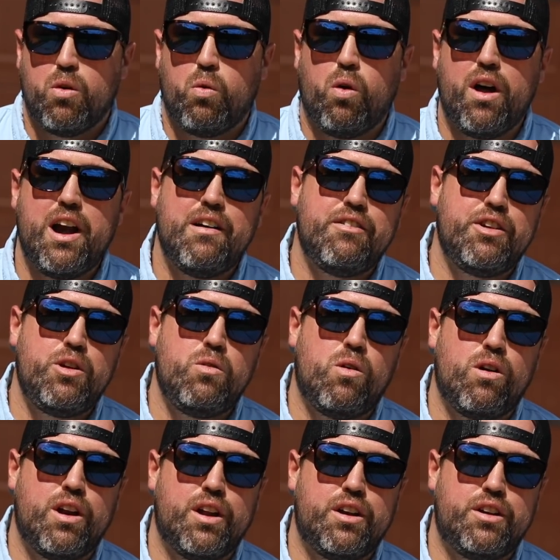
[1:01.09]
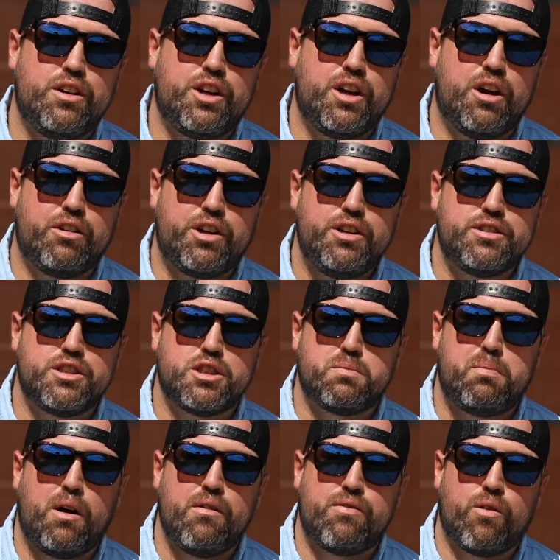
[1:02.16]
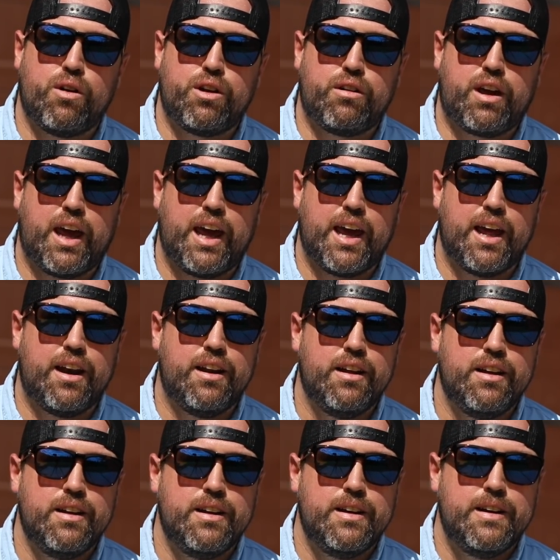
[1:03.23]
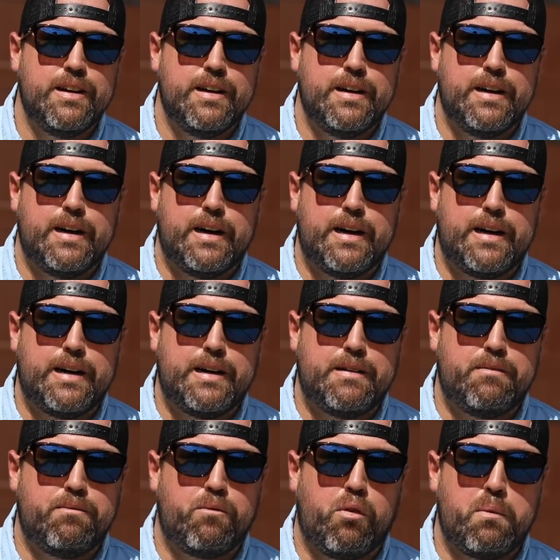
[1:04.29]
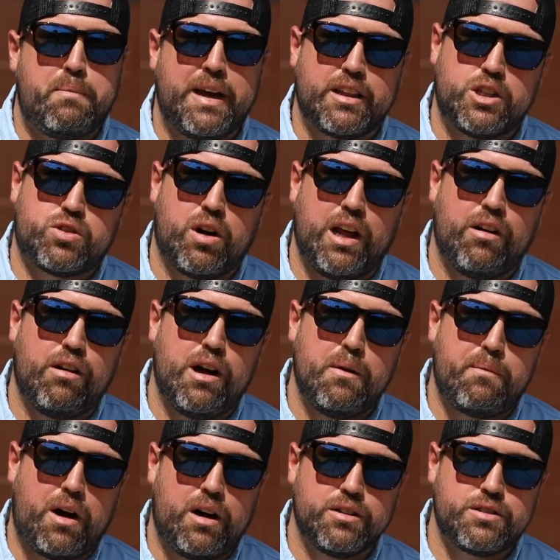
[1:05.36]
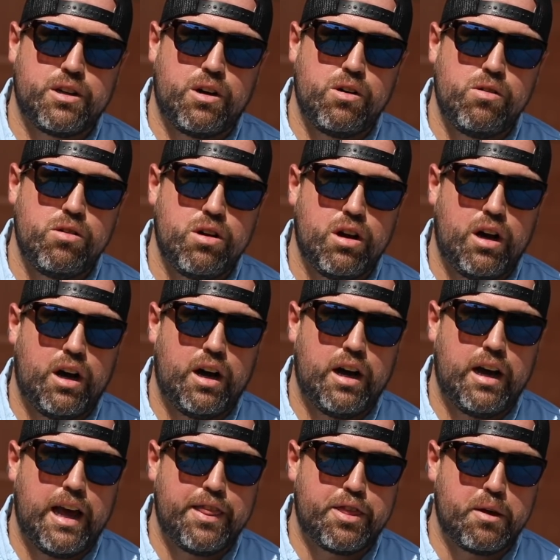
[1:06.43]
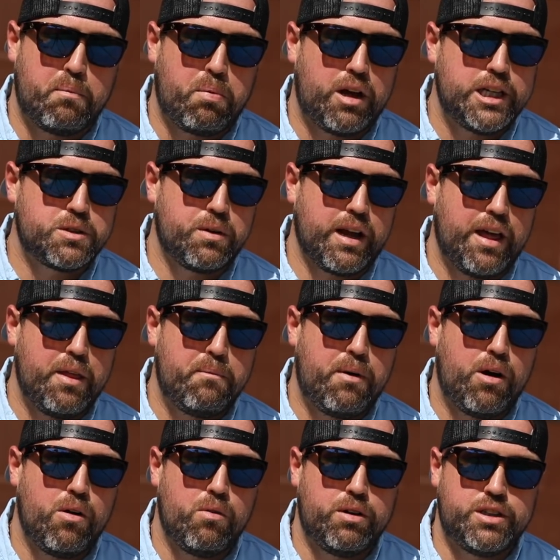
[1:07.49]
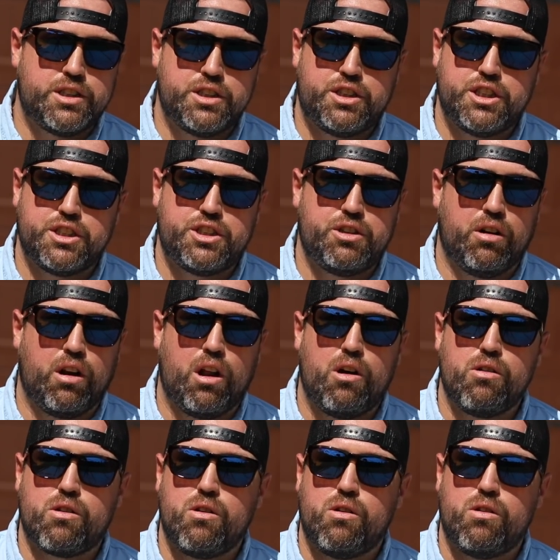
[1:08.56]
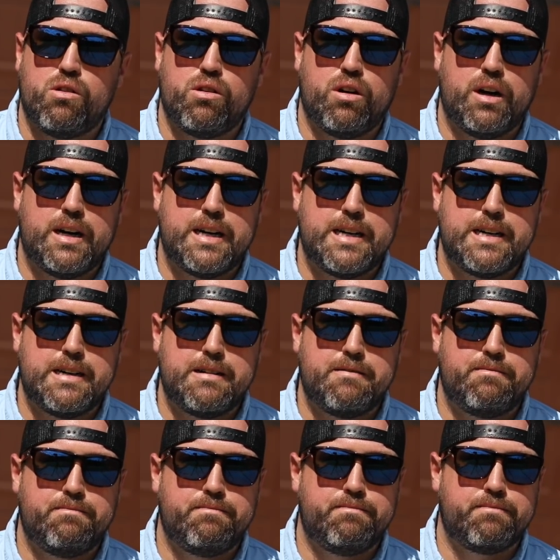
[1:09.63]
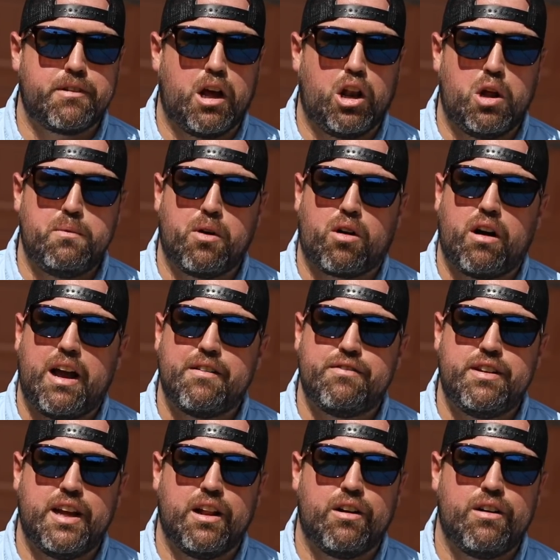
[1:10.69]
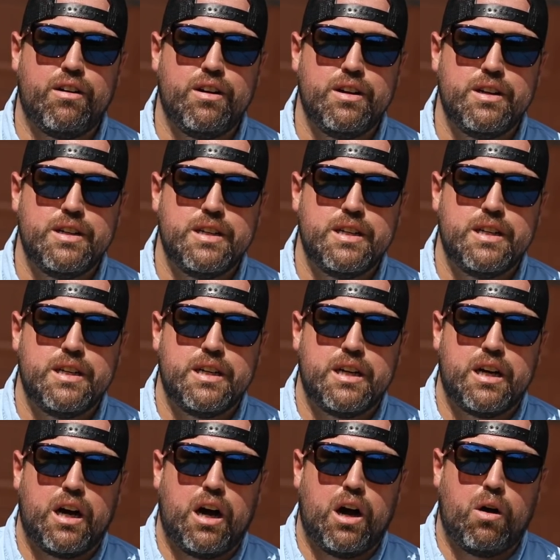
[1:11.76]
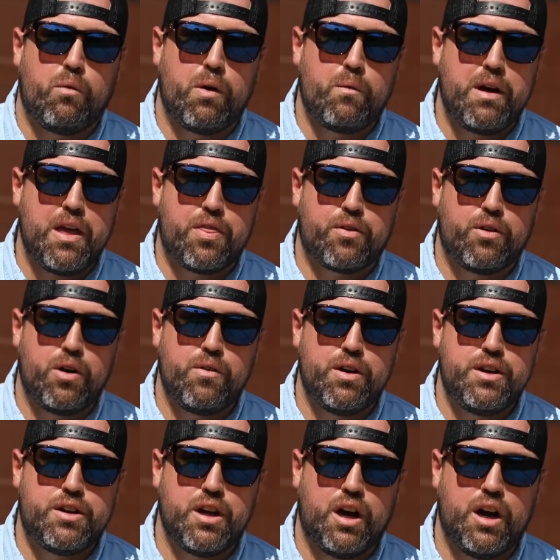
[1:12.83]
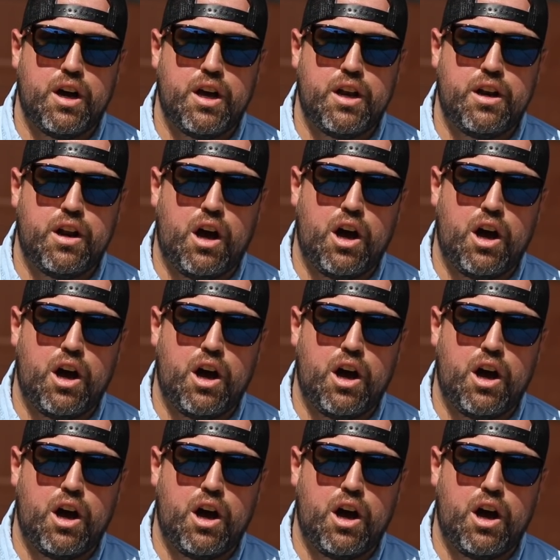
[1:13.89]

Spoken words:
whatever you want to, you know, use this boat for, you can. We picked the trailer up also at the place we got the boat, which is just your local Alumacraft dealer. We went through and done